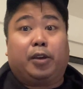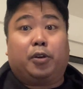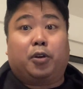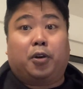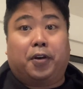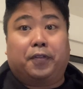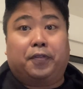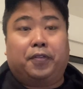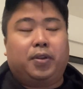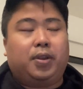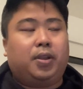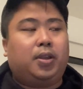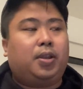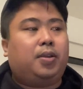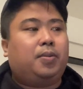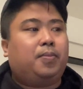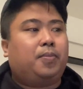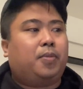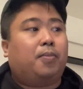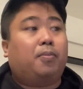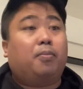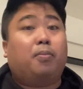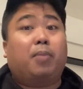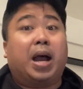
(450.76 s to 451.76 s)
coffee.
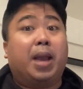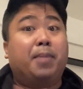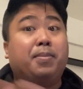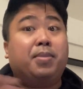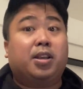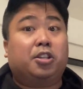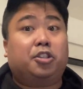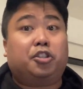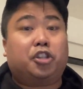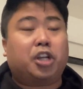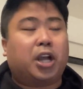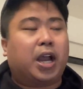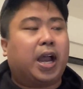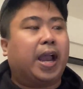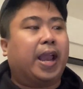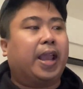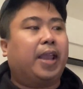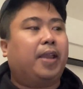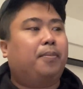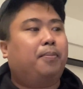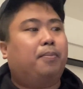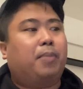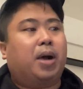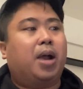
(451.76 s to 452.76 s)
Buy me a
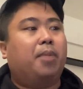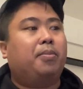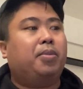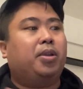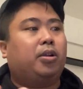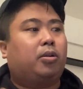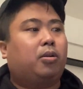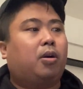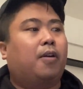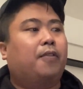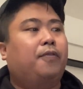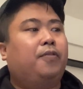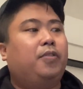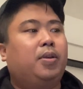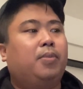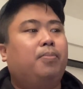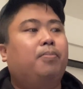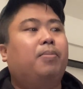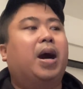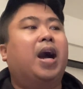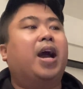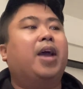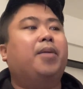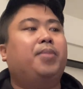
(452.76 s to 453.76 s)
chai. Buy me a coffee.
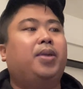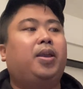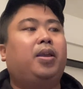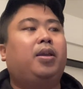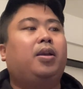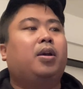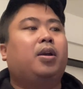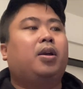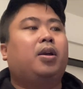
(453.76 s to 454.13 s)
Buy me